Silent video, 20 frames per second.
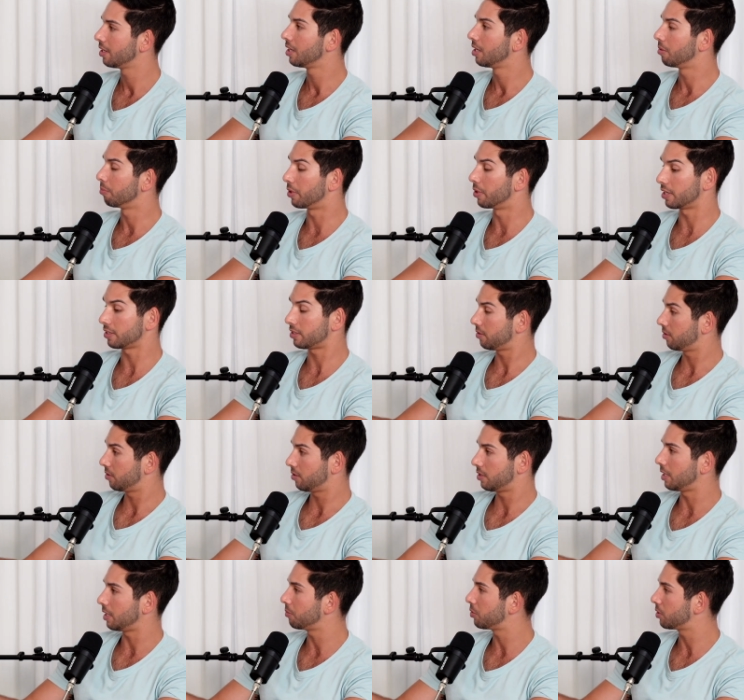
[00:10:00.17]
But it
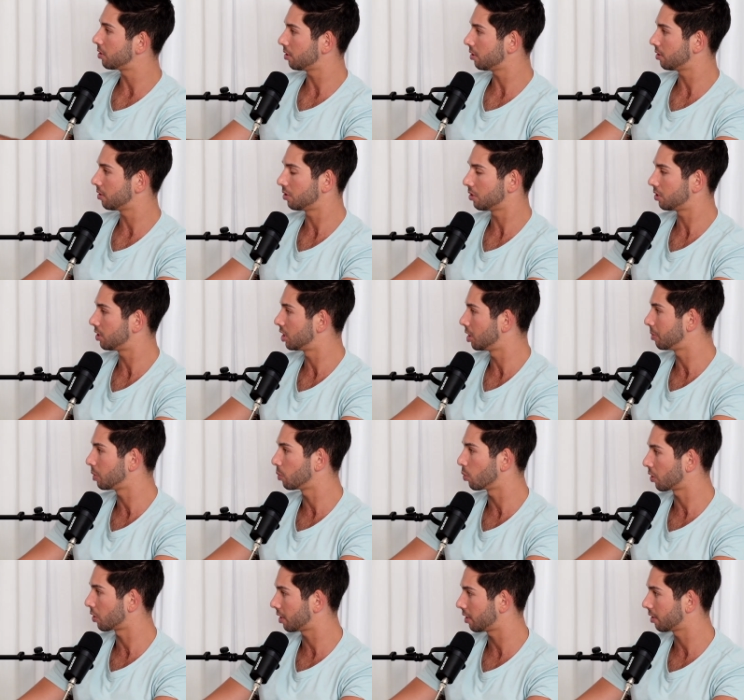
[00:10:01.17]
seems to still be
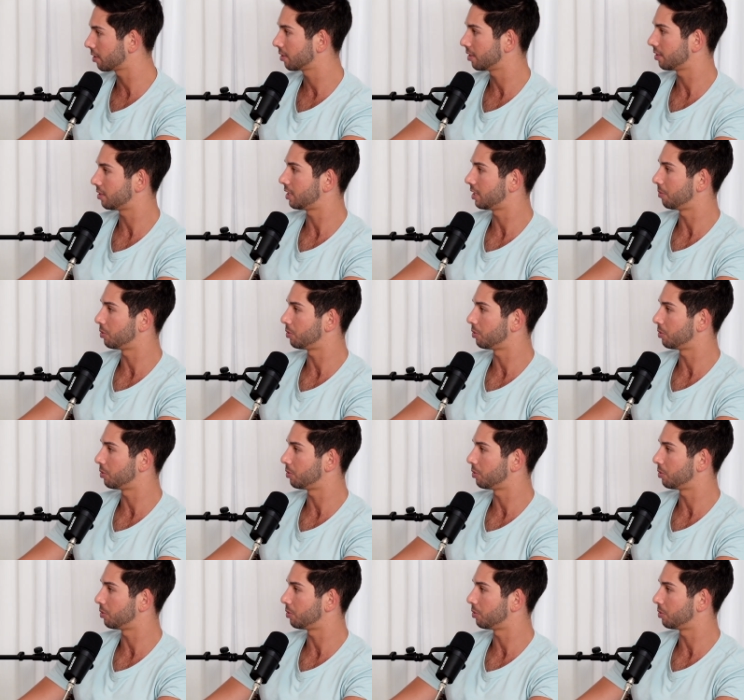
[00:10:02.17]
working. It seems